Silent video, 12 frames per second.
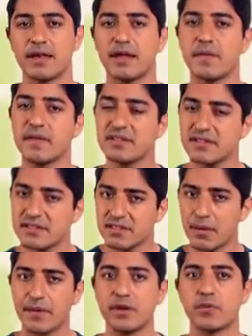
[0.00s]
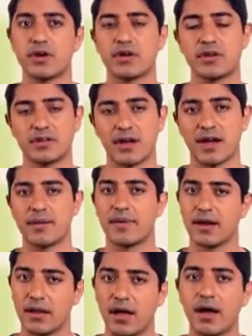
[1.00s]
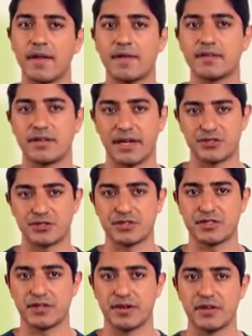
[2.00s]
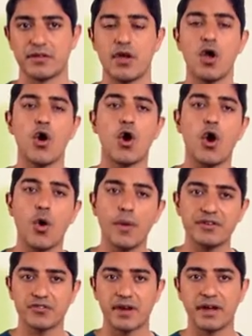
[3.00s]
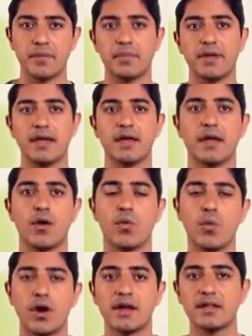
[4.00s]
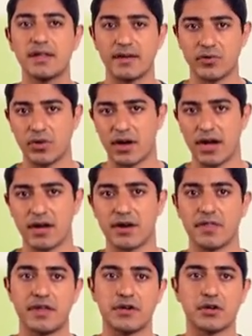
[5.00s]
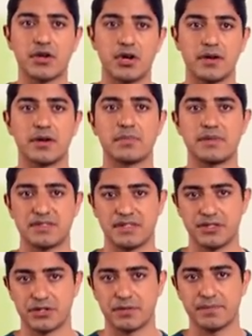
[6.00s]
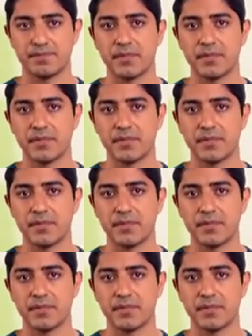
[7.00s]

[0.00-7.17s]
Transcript: Now, this is something we're going to talk about a lot in this lecture series. Always try to be one level higher than your current position.